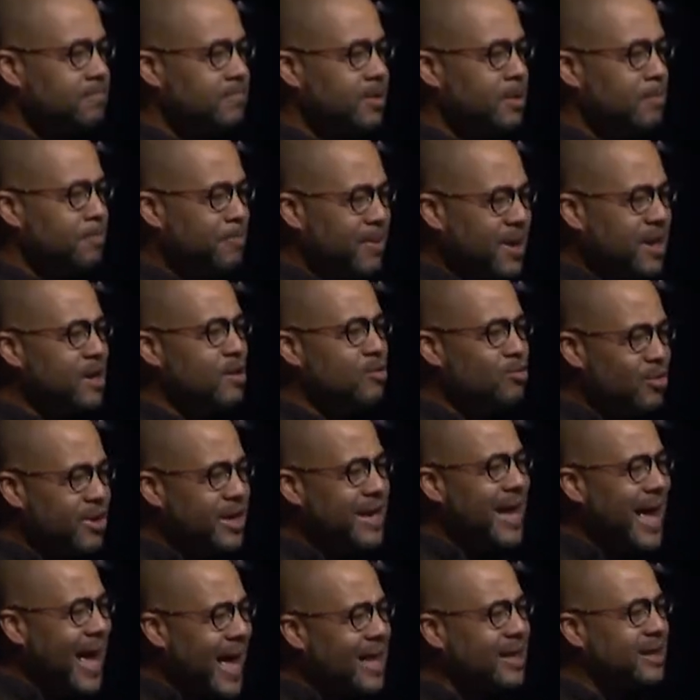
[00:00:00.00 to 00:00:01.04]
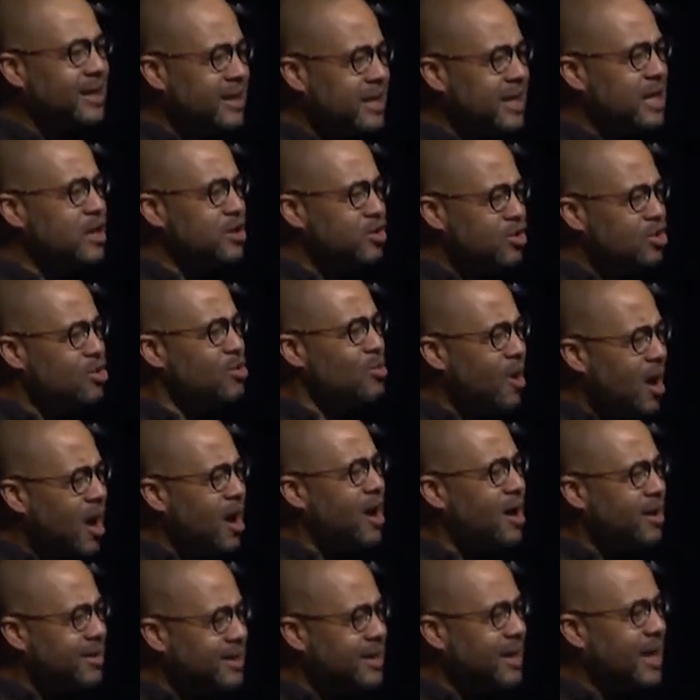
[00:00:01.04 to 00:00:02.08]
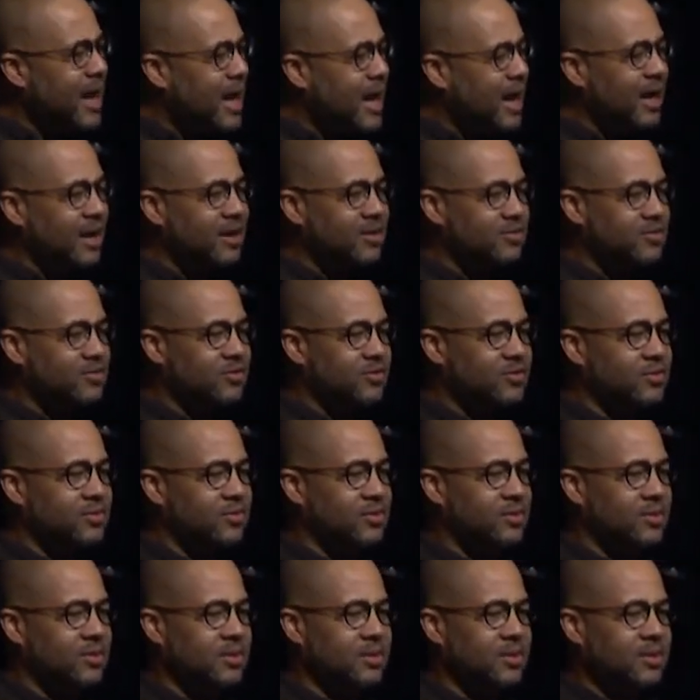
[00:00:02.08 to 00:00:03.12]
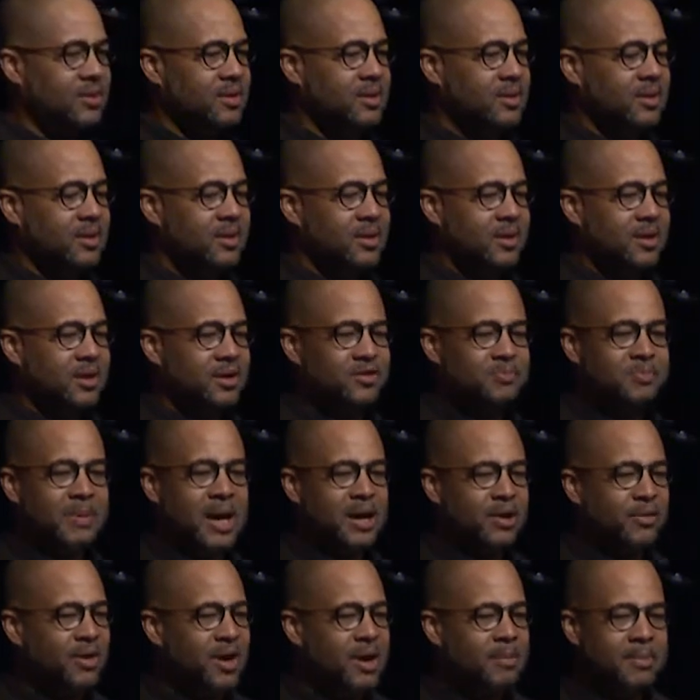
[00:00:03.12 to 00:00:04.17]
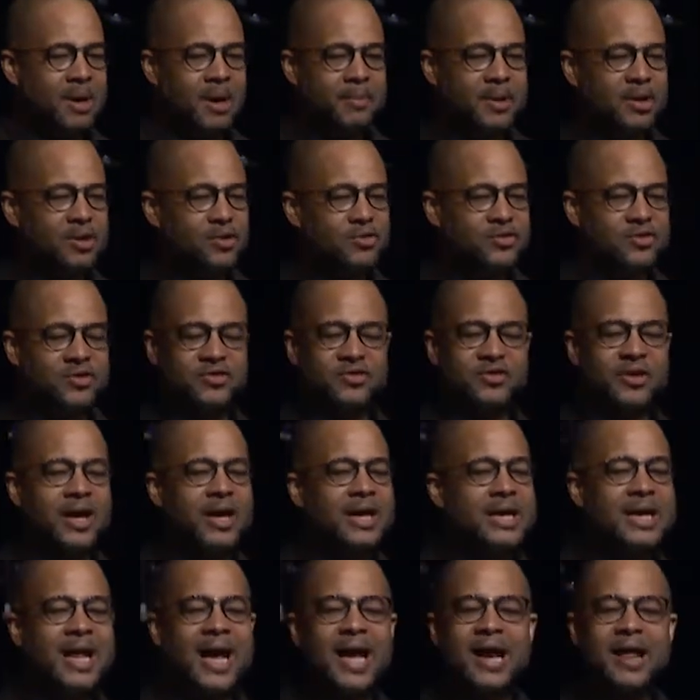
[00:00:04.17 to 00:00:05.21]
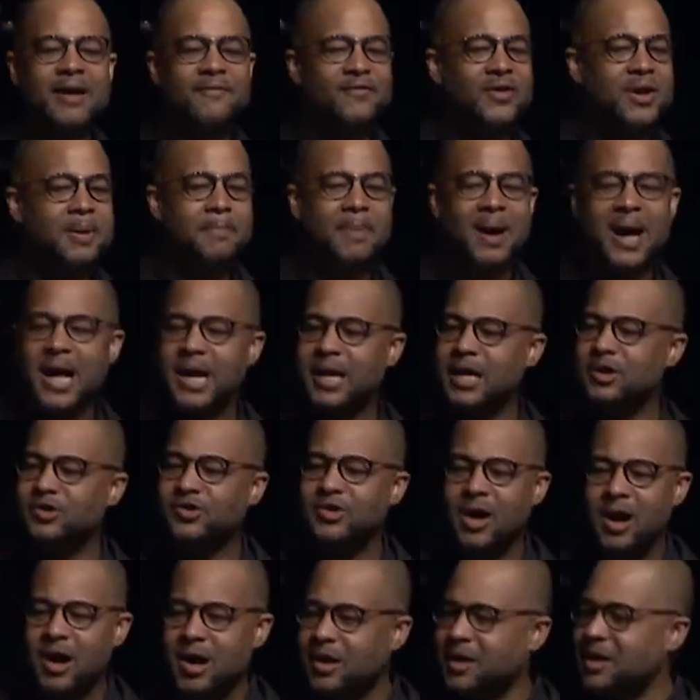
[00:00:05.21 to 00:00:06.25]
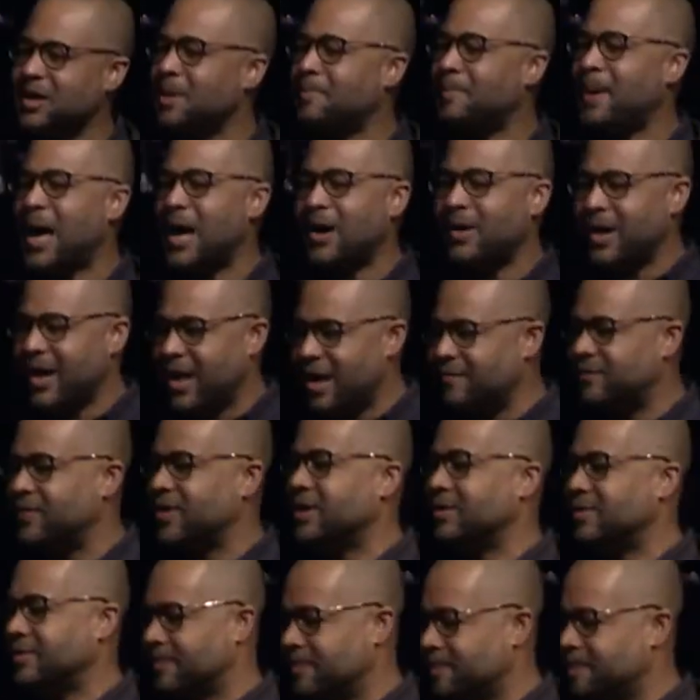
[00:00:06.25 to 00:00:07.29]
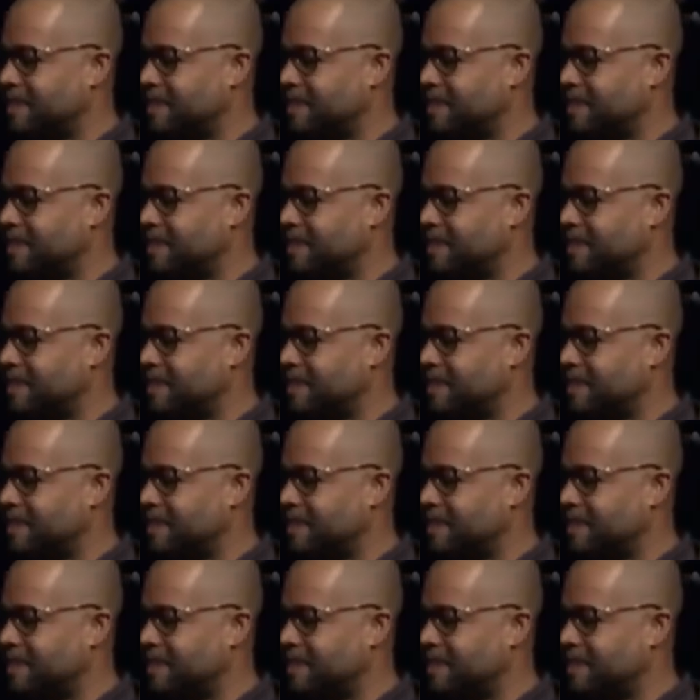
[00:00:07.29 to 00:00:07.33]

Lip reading: but in reality, you are not. As my grandmama used to say, not everybody talking about heaven